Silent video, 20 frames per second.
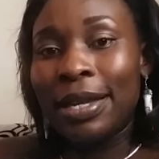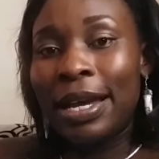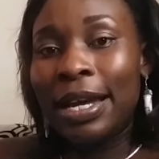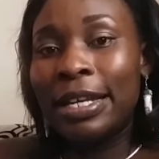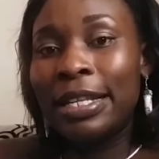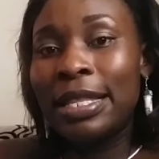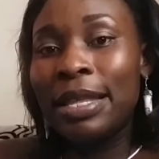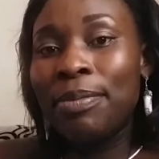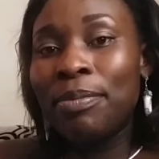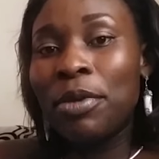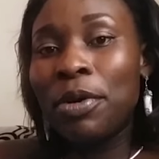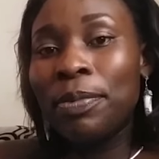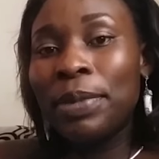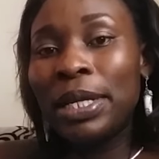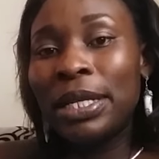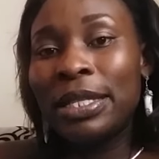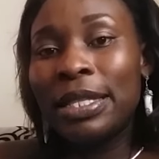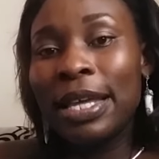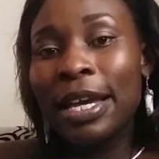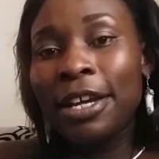And the
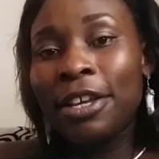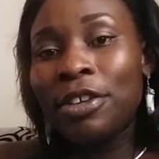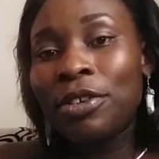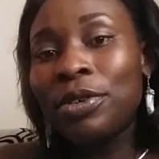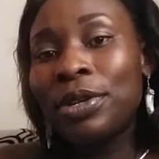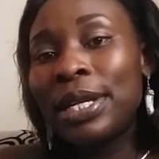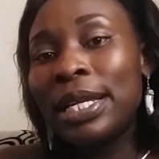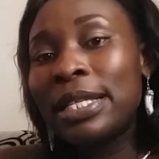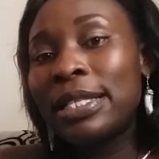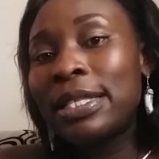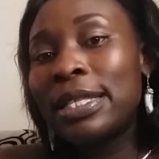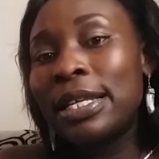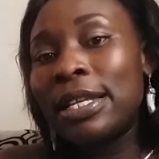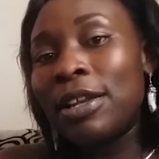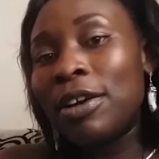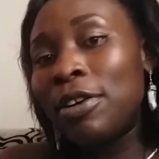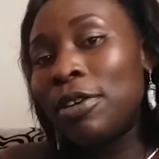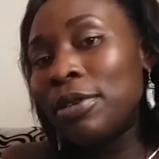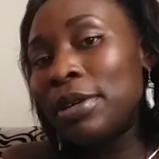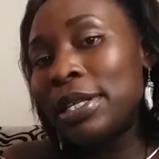moment they're curious, they'll
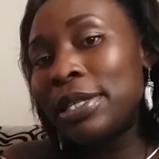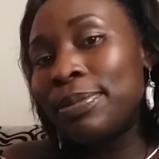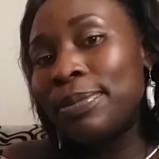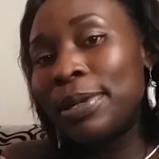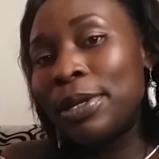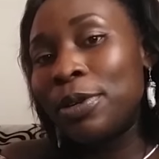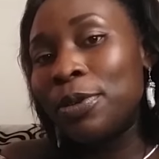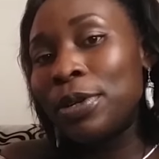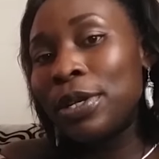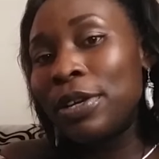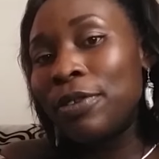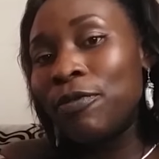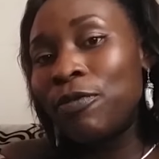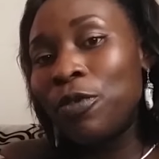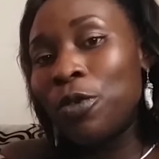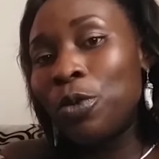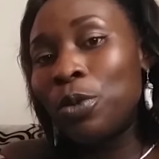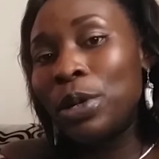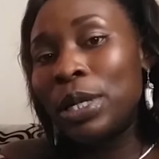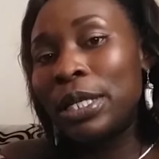always be looking
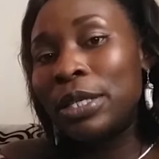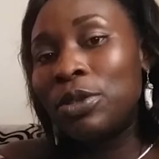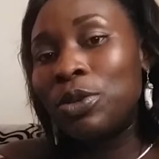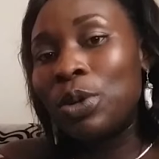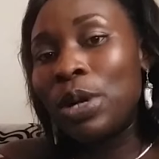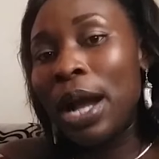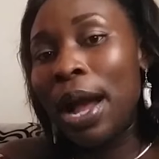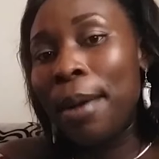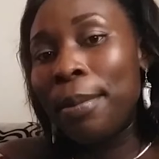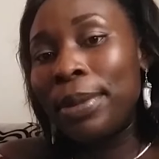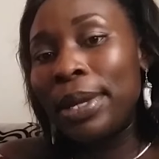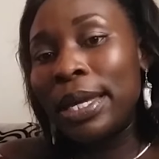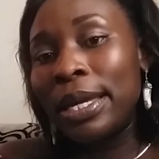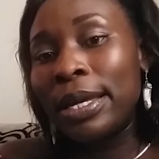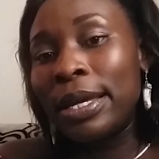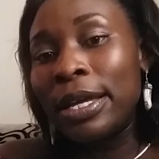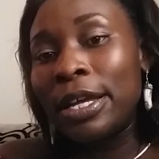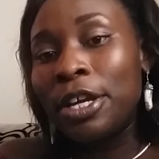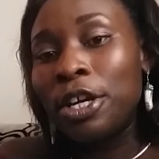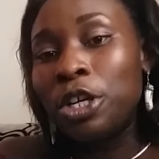forward to
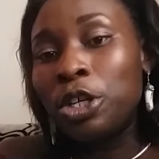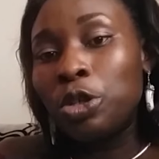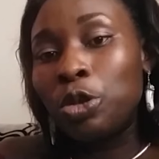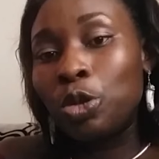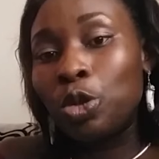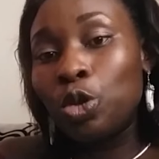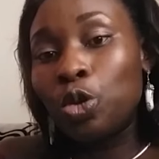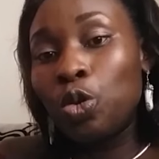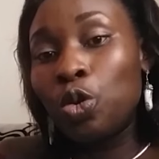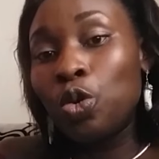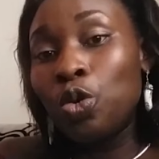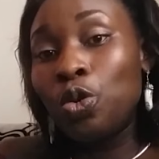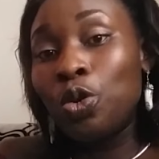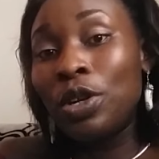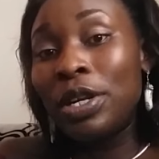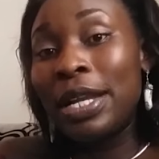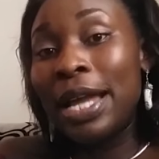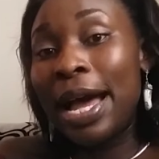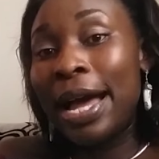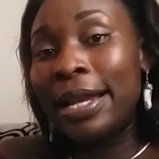coming to
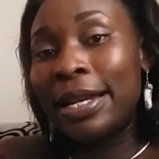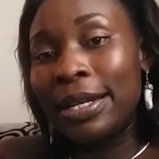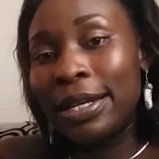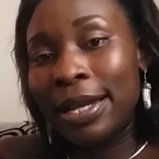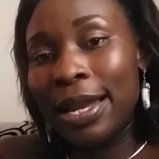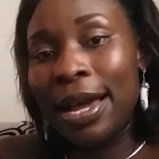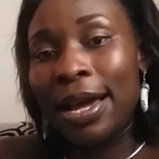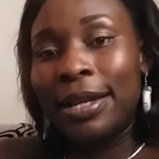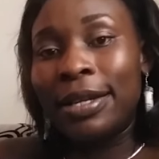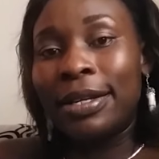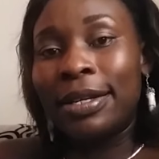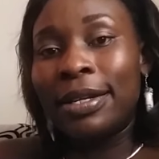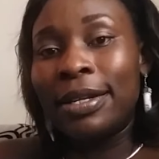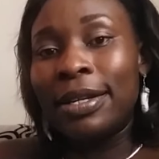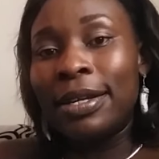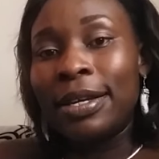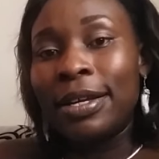school and learn.